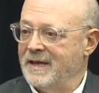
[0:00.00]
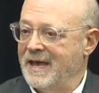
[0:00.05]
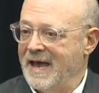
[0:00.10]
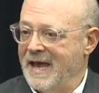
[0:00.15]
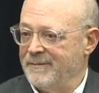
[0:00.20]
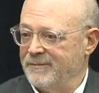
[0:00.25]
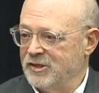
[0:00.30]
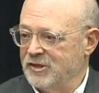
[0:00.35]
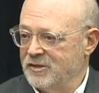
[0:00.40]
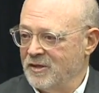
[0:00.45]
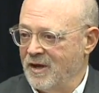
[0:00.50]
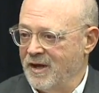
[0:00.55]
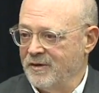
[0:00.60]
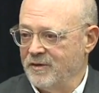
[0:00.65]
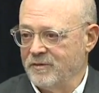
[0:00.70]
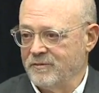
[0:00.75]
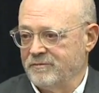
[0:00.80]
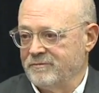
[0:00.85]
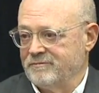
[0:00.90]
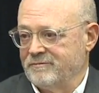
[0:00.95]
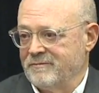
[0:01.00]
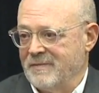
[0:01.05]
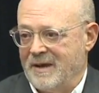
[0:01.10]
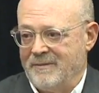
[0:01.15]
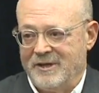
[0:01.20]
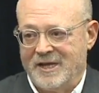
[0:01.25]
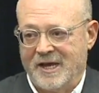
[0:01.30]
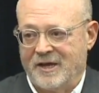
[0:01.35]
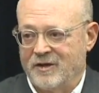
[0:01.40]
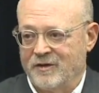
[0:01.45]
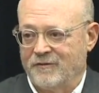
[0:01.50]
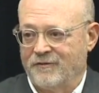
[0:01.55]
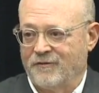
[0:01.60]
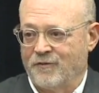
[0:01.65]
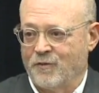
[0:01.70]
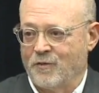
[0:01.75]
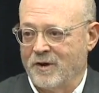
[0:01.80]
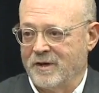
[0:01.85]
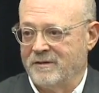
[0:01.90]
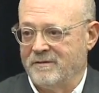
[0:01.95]
Amazon, who maybe they can
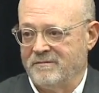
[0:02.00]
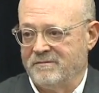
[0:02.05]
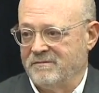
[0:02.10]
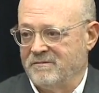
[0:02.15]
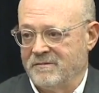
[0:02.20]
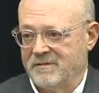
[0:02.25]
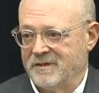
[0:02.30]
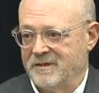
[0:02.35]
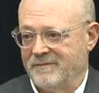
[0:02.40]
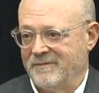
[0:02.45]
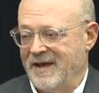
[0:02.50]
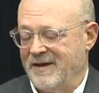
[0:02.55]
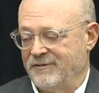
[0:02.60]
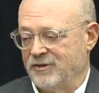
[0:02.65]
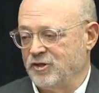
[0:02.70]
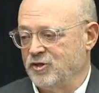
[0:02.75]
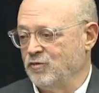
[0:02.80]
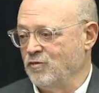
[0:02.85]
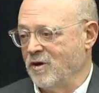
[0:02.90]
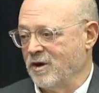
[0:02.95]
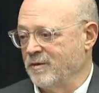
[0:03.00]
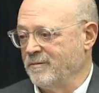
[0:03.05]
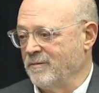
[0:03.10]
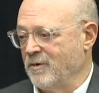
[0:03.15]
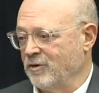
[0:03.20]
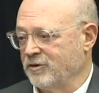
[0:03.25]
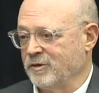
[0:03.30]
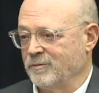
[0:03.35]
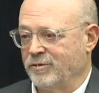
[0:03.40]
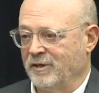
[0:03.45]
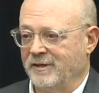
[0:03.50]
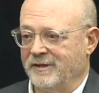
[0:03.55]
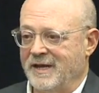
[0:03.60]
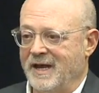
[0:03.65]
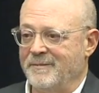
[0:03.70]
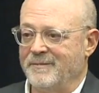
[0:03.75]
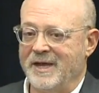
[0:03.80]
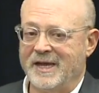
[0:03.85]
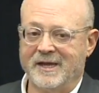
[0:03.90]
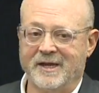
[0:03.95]
afford to have a 200 multiple and
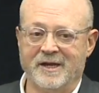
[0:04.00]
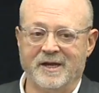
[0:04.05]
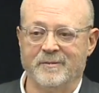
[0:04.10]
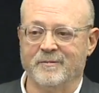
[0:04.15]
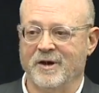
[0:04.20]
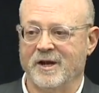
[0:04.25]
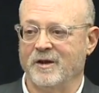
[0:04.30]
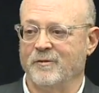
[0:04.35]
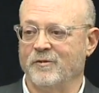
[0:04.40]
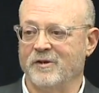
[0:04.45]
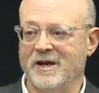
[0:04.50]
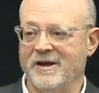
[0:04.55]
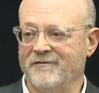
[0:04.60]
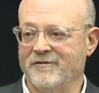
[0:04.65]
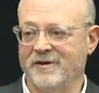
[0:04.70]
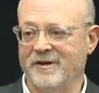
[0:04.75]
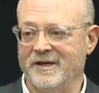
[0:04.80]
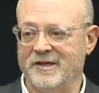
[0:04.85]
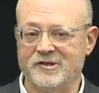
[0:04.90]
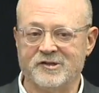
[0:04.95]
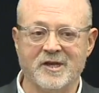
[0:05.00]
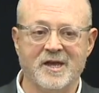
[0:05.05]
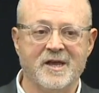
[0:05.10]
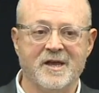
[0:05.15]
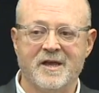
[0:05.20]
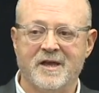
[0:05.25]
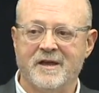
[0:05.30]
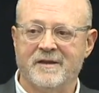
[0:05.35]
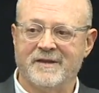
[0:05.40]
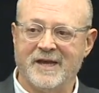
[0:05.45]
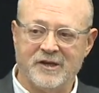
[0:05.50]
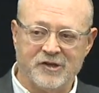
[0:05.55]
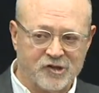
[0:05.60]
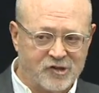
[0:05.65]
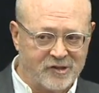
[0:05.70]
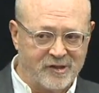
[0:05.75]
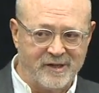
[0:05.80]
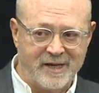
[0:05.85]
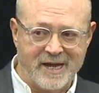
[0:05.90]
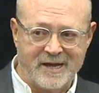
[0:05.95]
not make any money, whatever it is, they
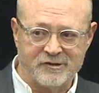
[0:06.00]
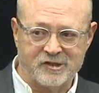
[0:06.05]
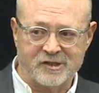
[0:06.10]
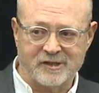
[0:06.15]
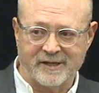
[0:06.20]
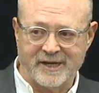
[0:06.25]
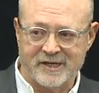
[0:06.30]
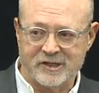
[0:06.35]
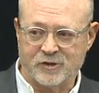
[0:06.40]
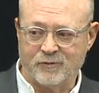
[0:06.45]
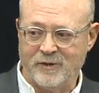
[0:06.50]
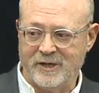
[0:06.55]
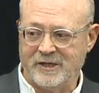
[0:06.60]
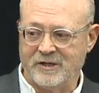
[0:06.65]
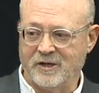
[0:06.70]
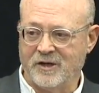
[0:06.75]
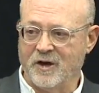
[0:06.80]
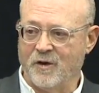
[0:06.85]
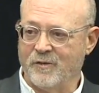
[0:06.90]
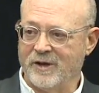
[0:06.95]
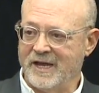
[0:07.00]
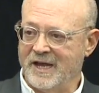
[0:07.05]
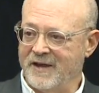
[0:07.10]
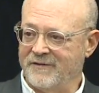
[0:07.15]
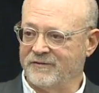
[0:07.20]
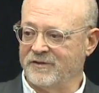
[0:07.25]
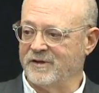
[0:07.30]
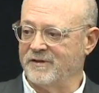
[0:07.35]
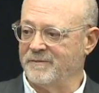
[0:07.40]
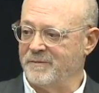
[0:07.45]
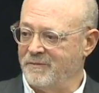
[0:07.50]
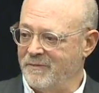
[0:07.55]
just announced last week they're going after the